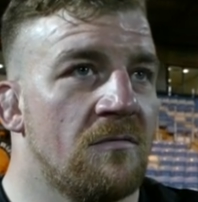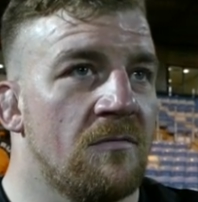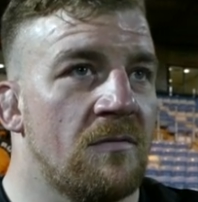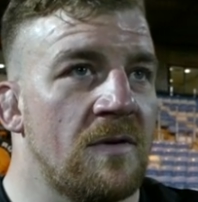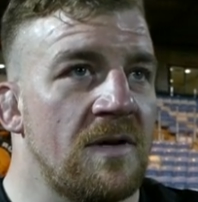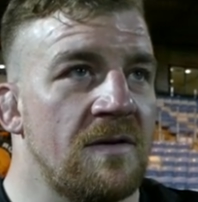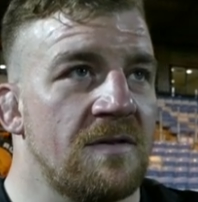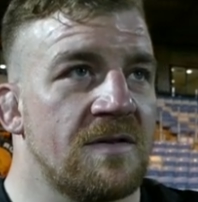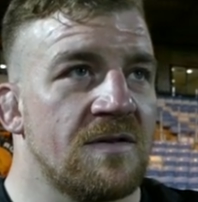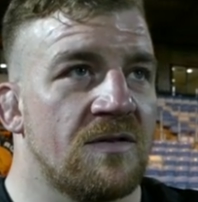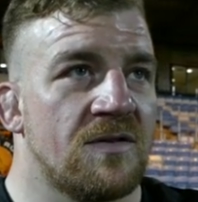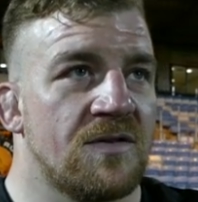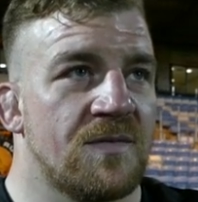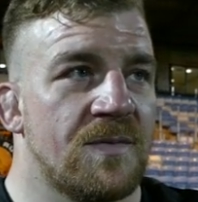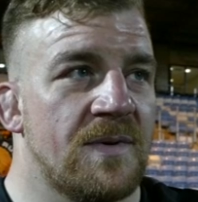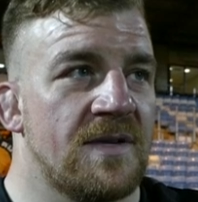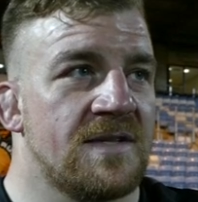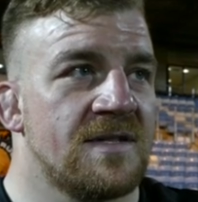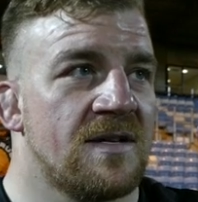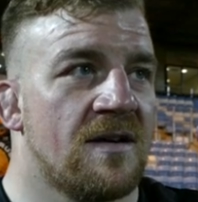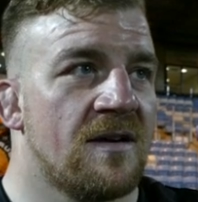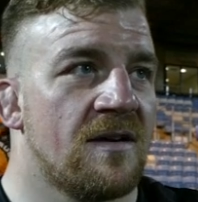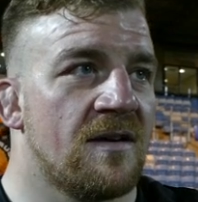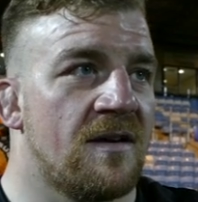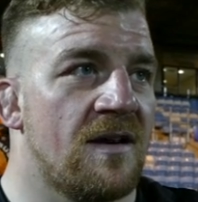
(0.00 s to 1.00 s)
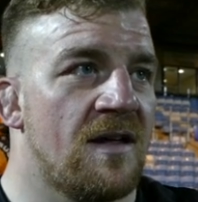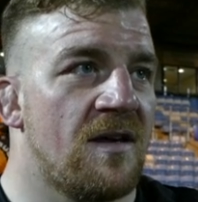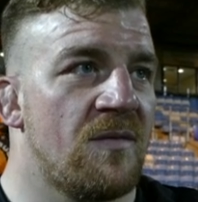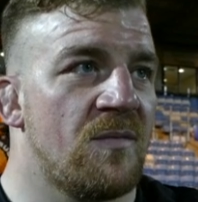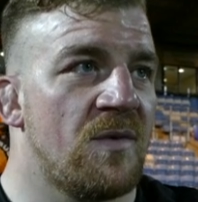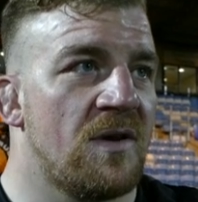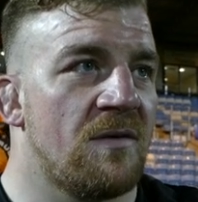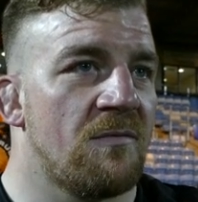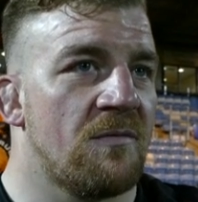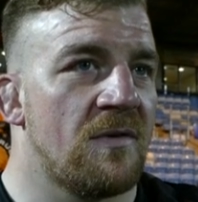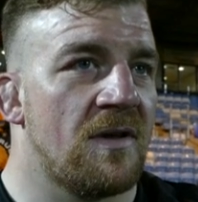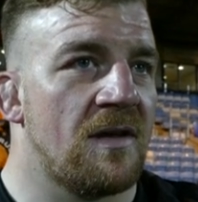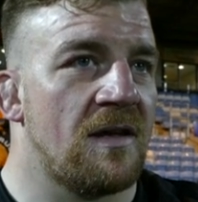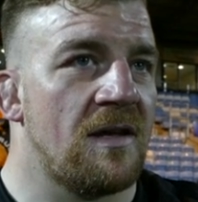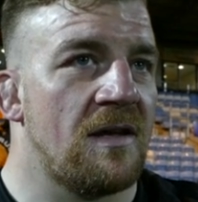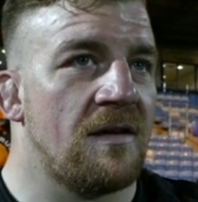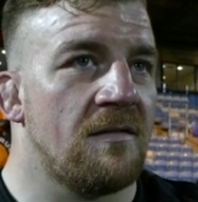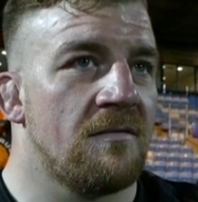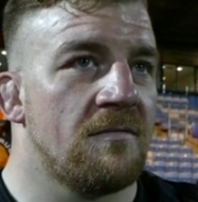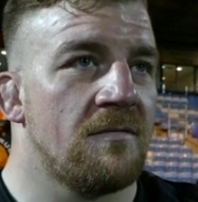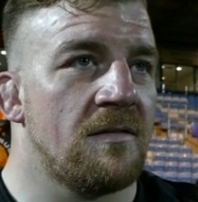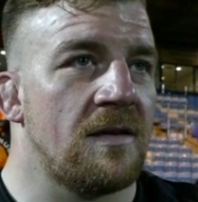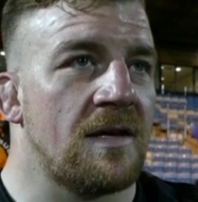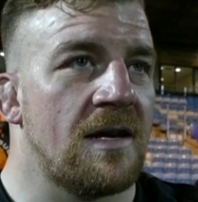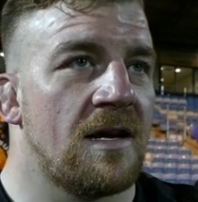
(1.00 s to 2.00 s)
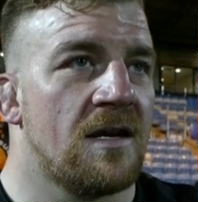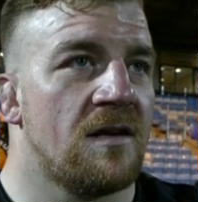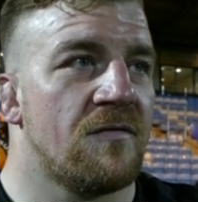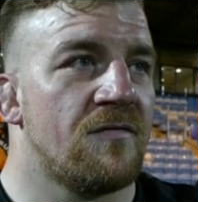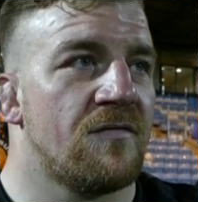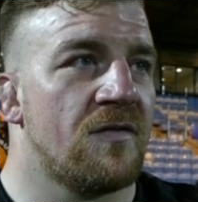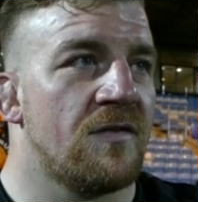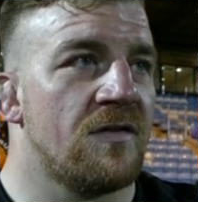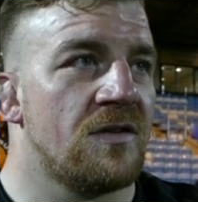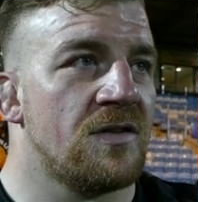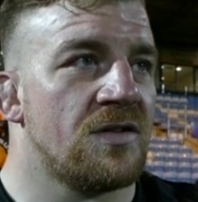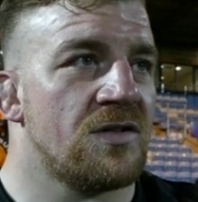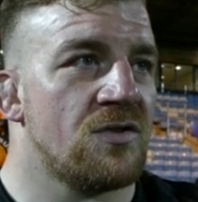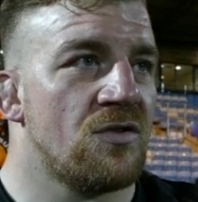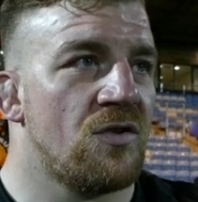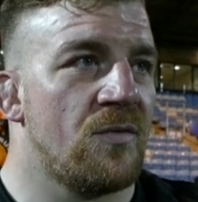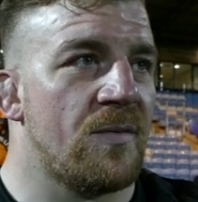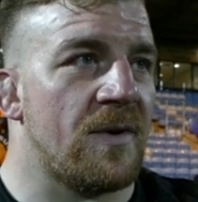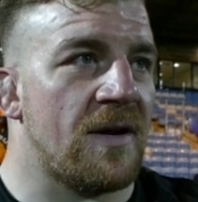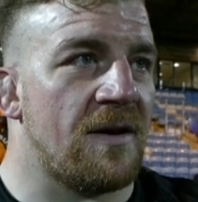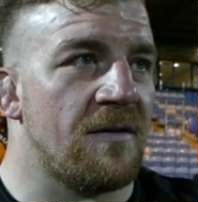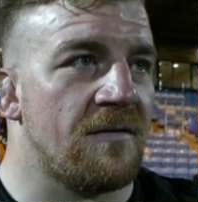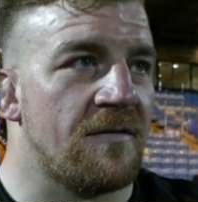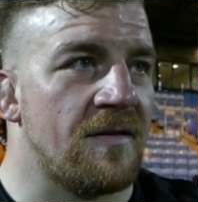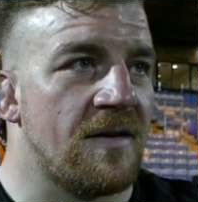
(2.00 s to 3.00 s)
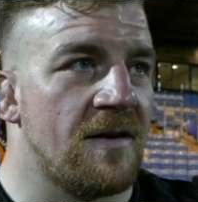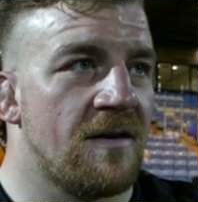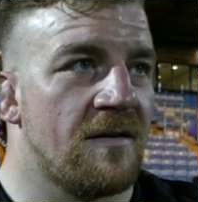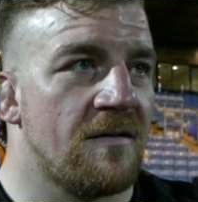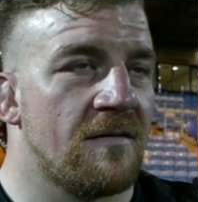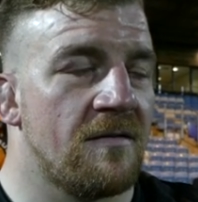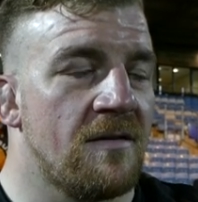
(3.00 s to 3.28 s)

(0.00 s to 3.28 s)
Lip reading: we talked about targeting him, and he kind of run the show a bit out there,